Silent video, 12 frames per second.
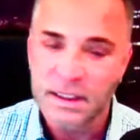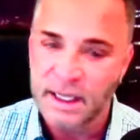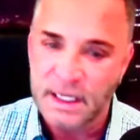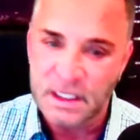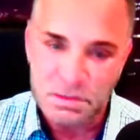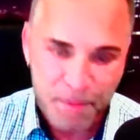
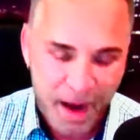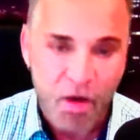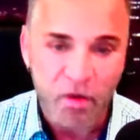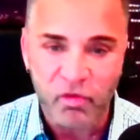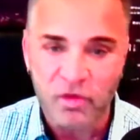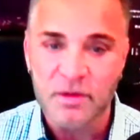and it's
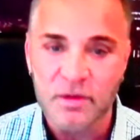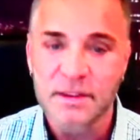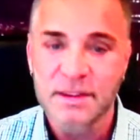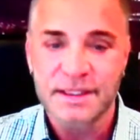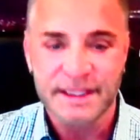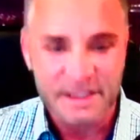powerful.
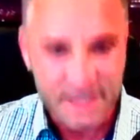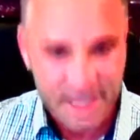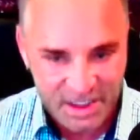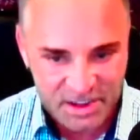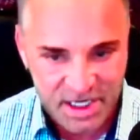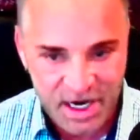It
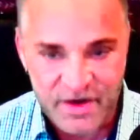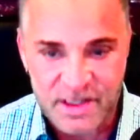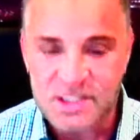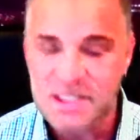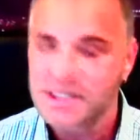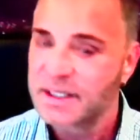takes
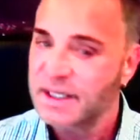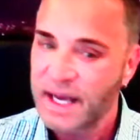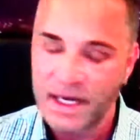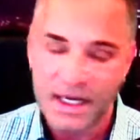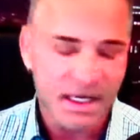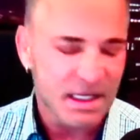courage.
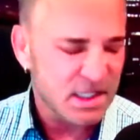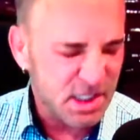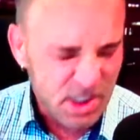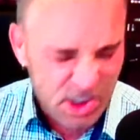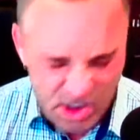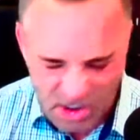And it is
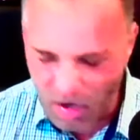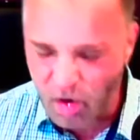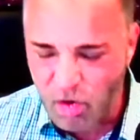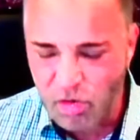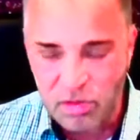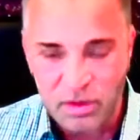
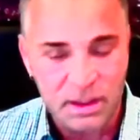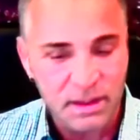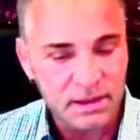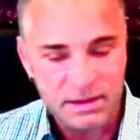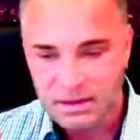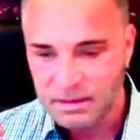so
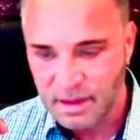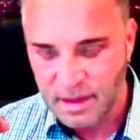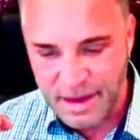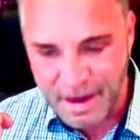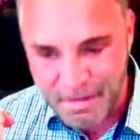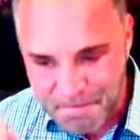
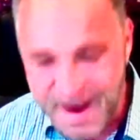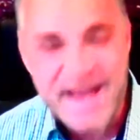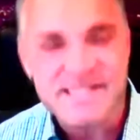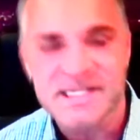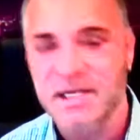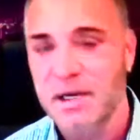
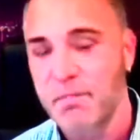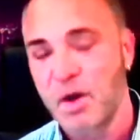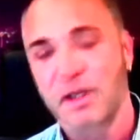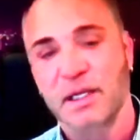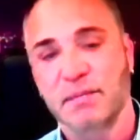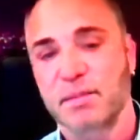amazing at
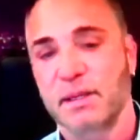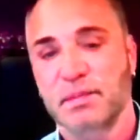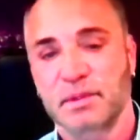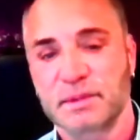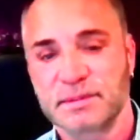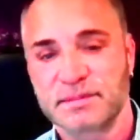bonding
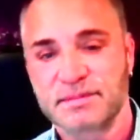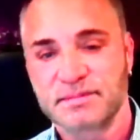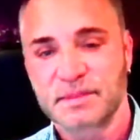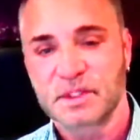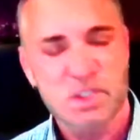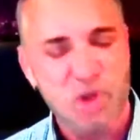people.
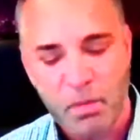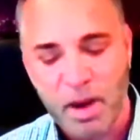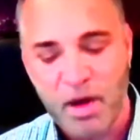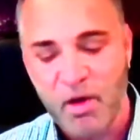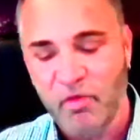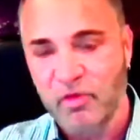So
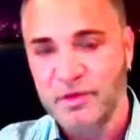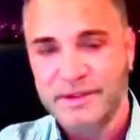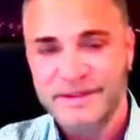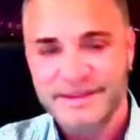powerful.